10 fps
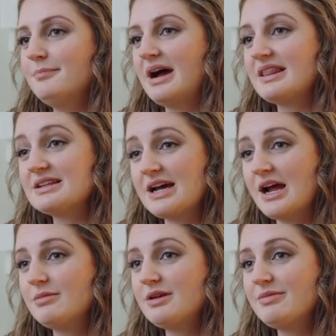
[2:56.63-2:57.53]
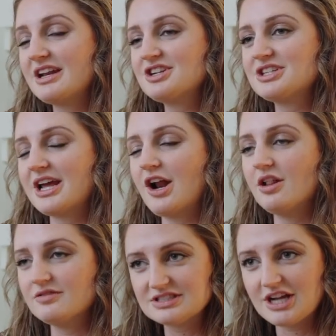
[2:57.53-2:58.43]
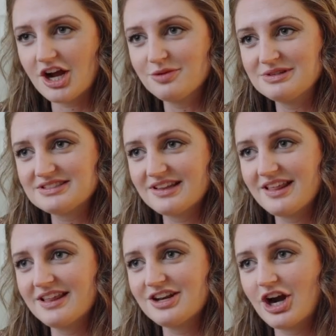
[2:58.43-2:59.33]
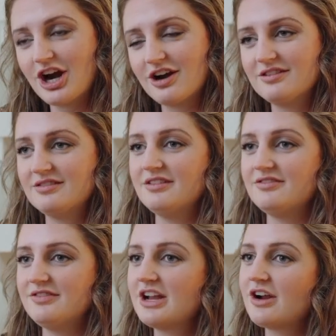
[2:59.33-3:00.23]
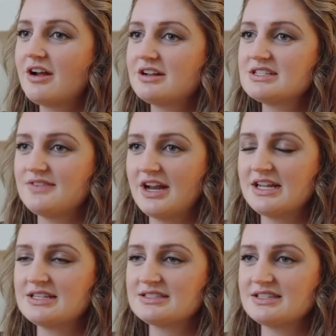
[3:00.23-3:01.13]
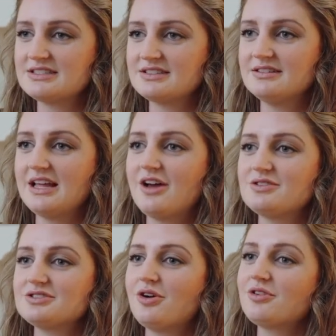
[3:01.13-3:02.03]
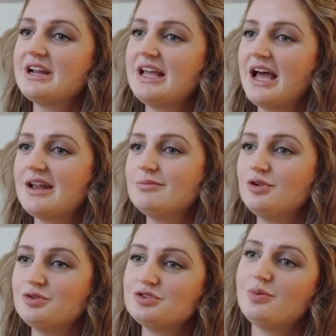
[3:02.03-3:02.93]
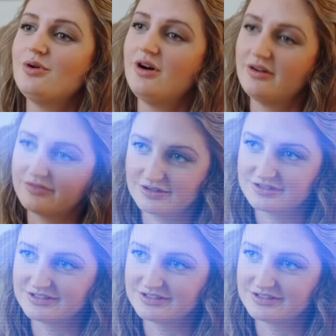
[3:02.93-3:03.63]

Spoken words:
By the time he managed to get all of his documents to the lender and figure out his finances, the house already had multiple offers.